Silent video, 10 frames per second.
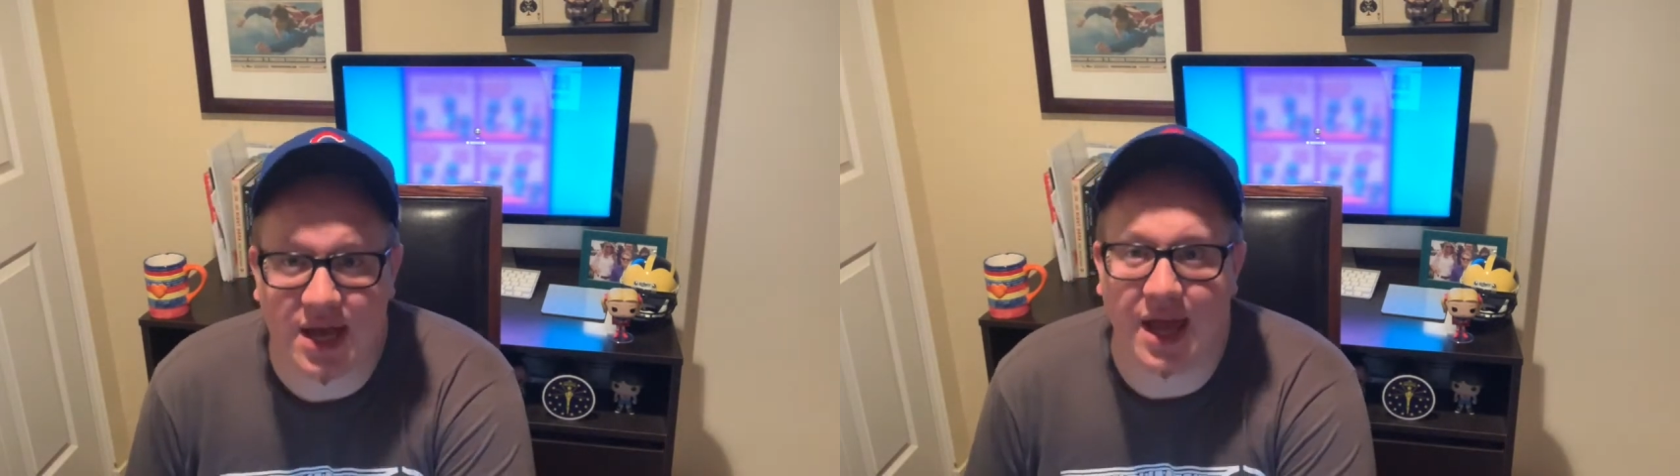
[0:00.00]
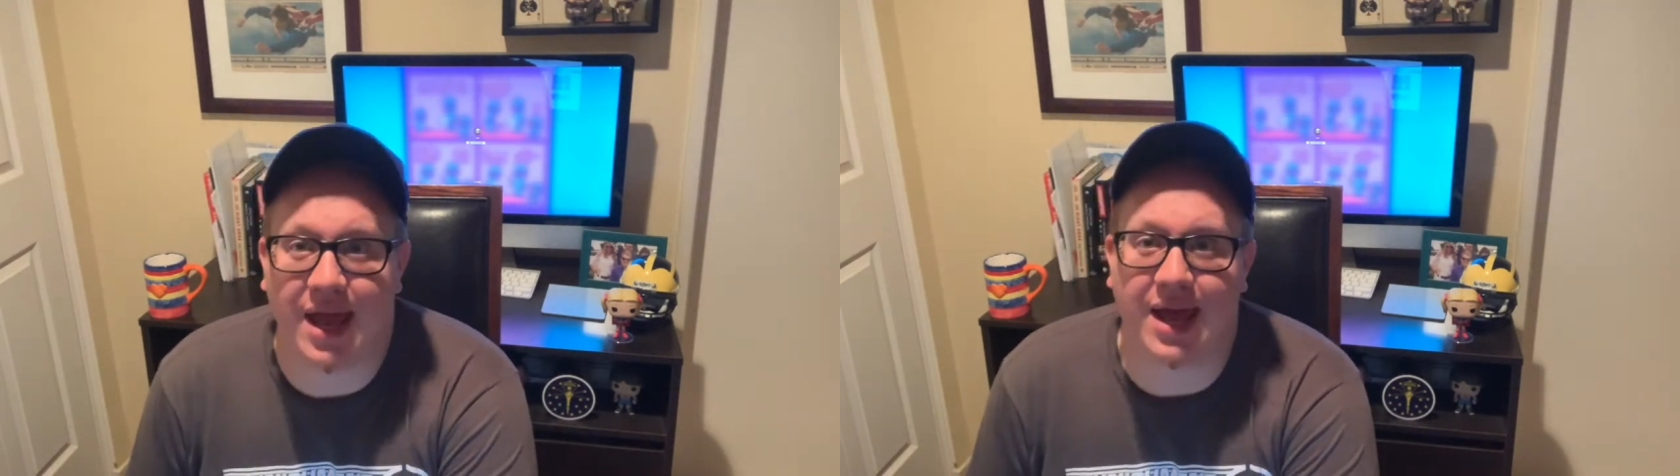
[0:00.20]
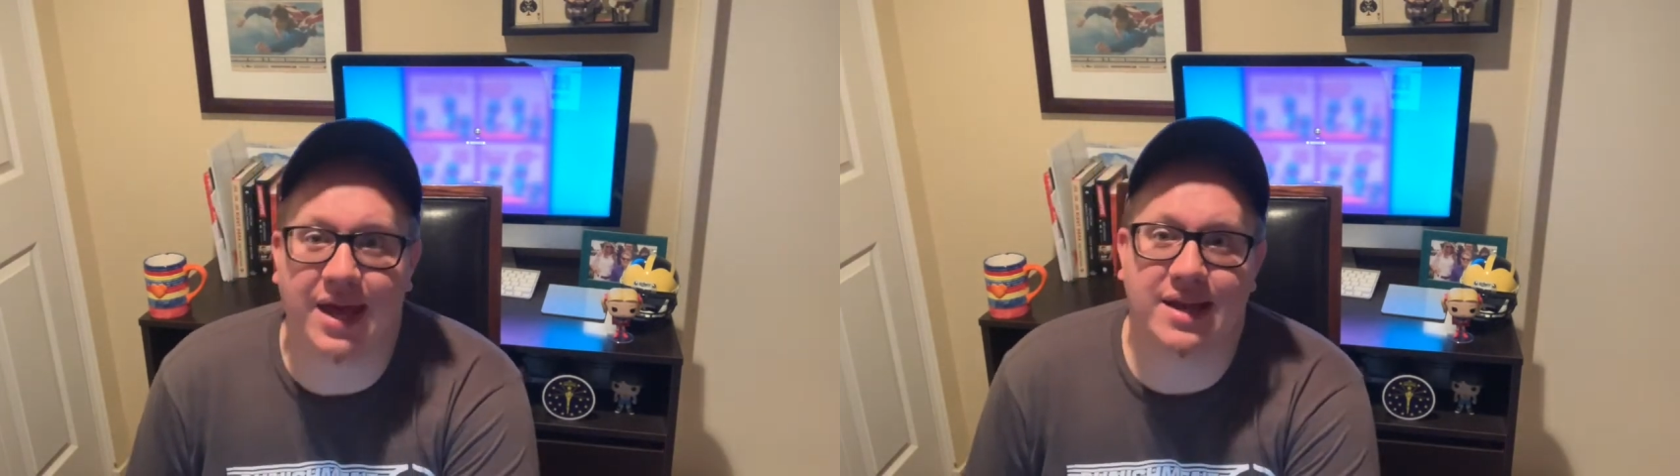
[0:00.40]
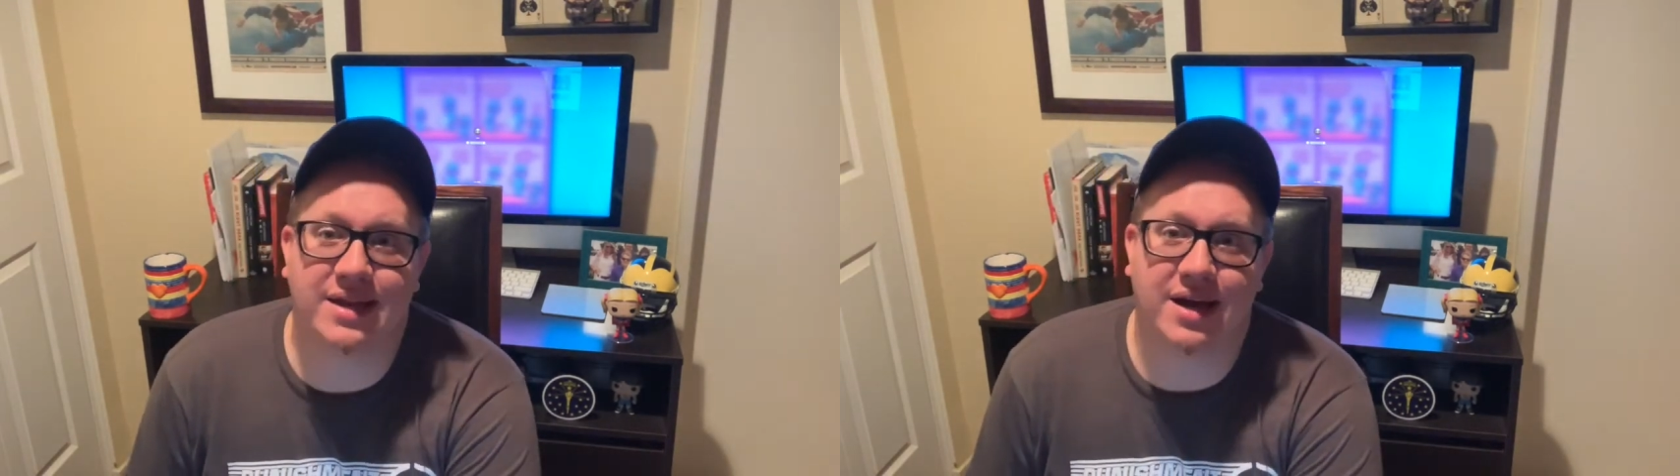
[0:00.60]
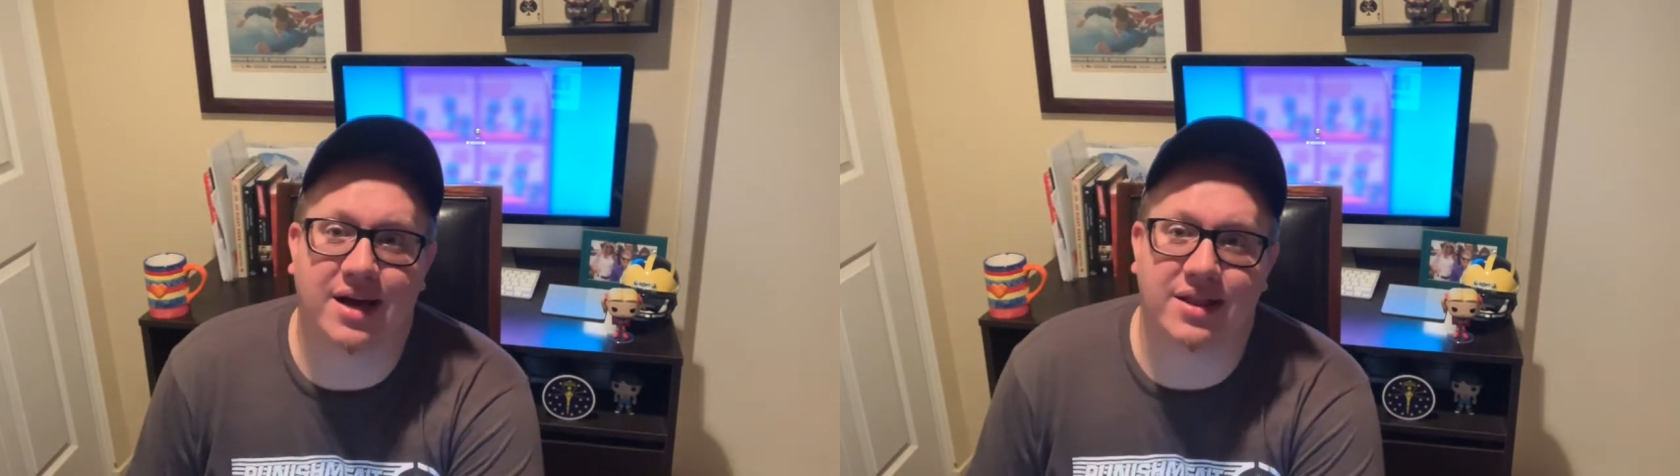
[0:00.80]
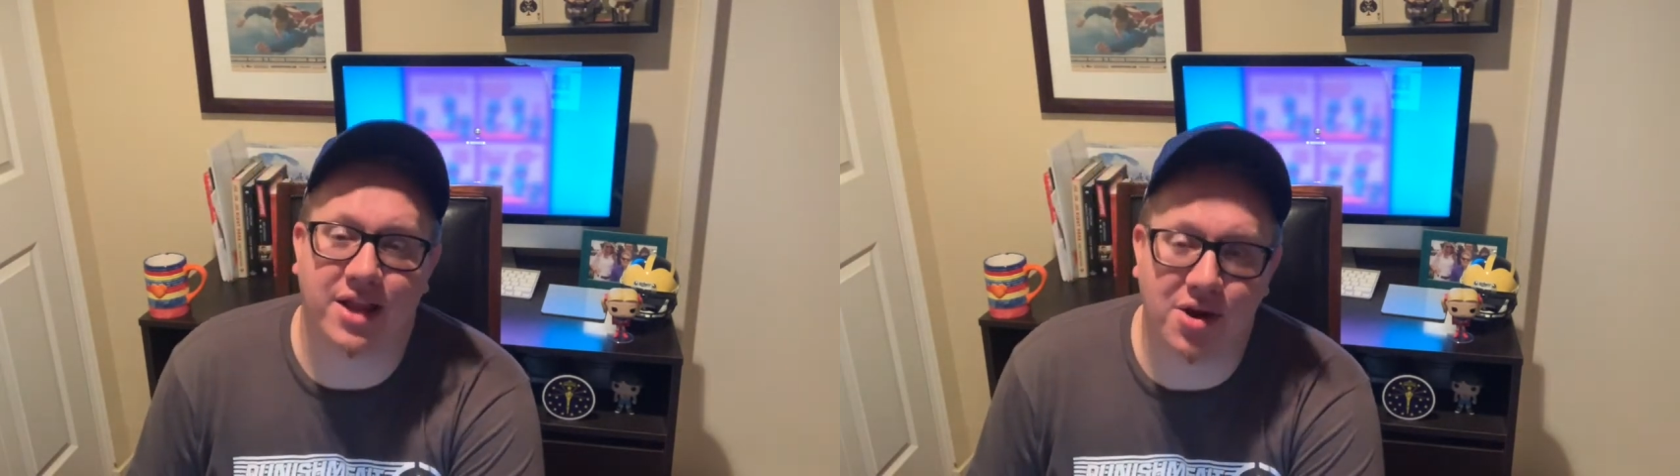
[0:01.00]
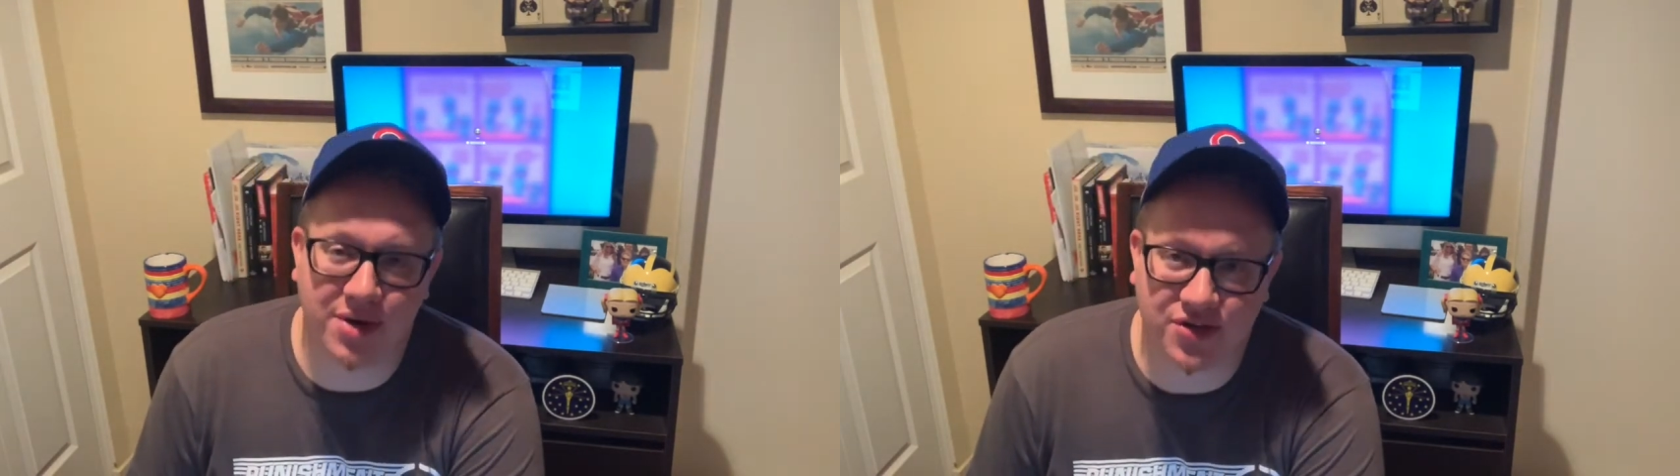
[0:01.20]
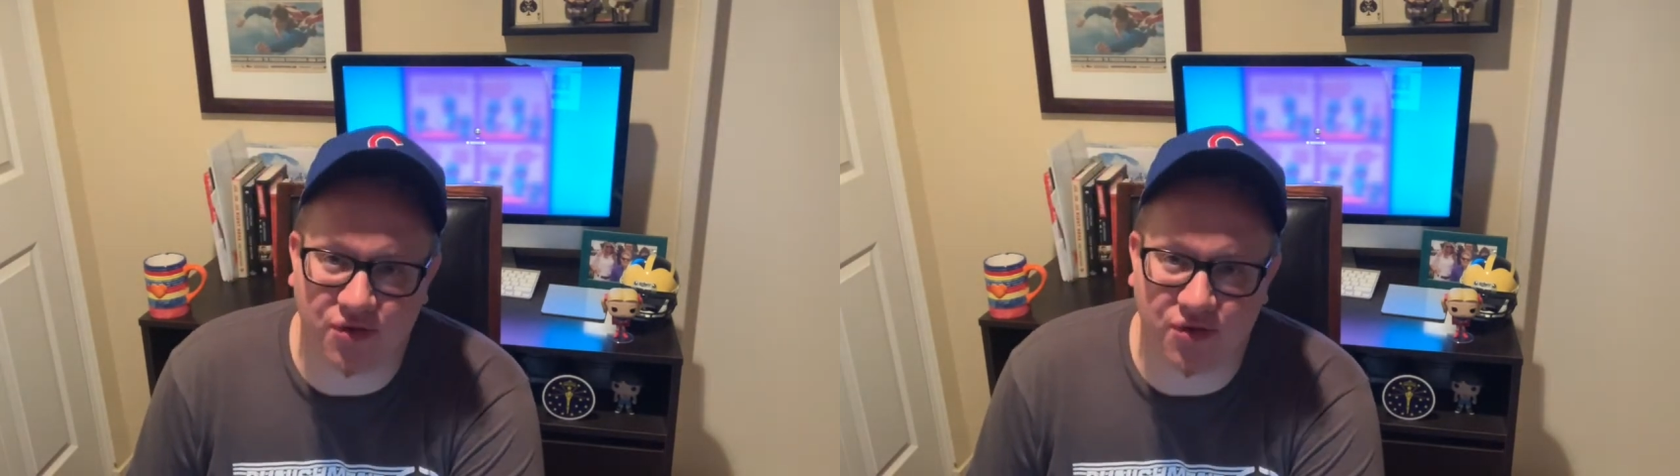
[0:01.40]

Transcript: and uh, lyrics